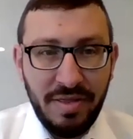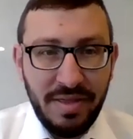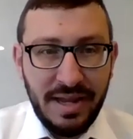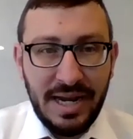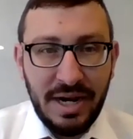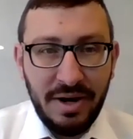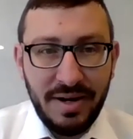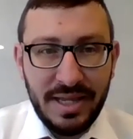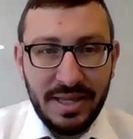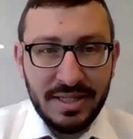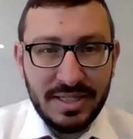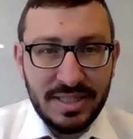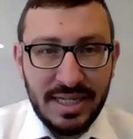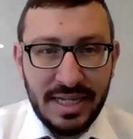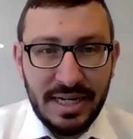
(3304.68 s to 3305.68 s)
there in the
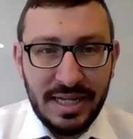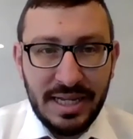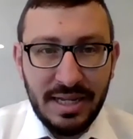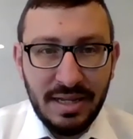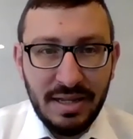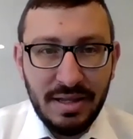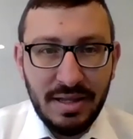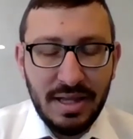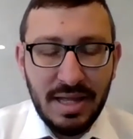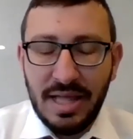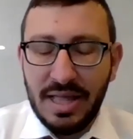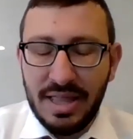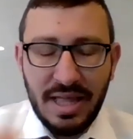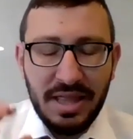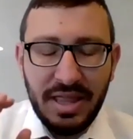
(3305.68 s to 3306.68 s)
city
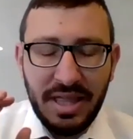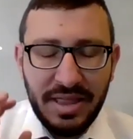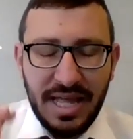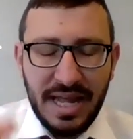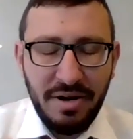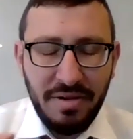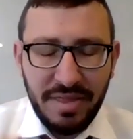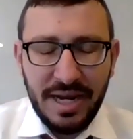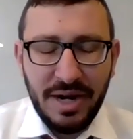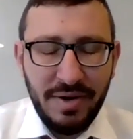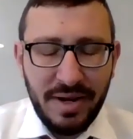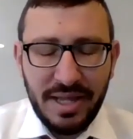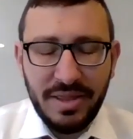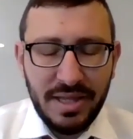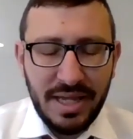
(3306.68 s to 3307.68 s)
th that are there
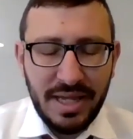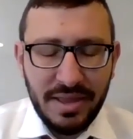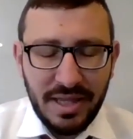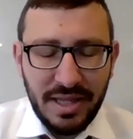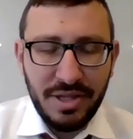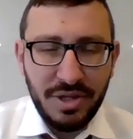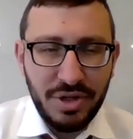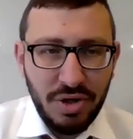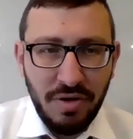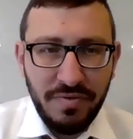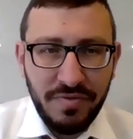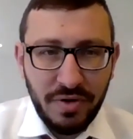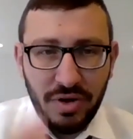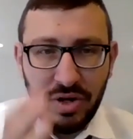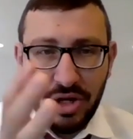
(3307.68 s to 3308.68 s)
in the in, in the
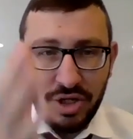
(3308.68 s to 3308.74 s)
shofar.